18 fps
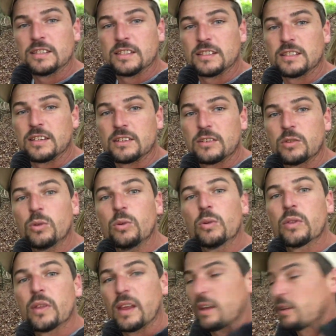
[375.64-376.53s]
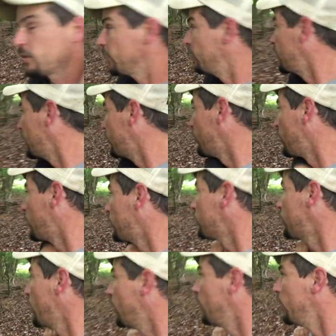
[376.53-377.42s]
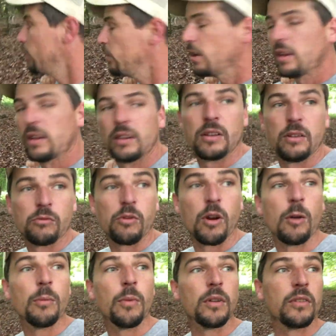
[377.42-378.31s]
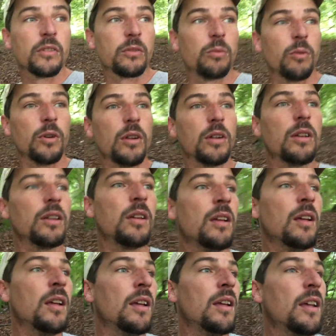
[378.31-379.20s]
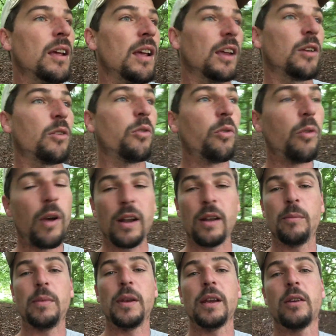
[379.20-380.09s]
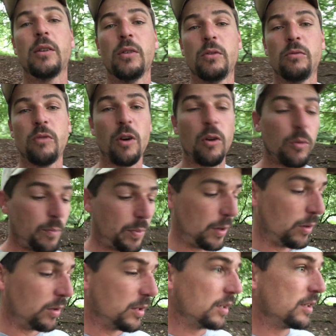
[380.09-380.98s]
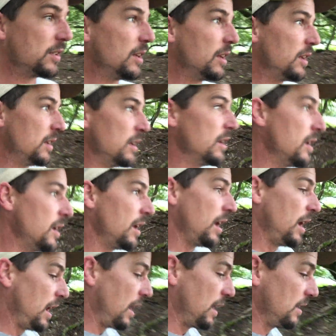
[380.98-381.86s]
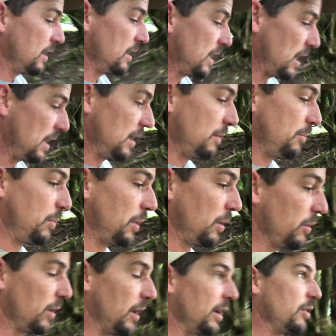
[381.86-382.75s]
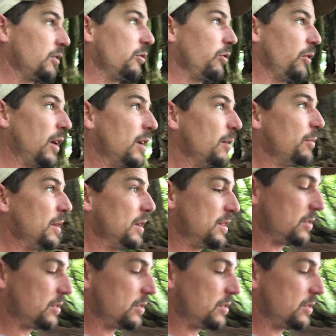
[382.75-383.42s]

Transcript: This is a 2,000 year old road. The Romans were incredibly good road builders and they built incredibly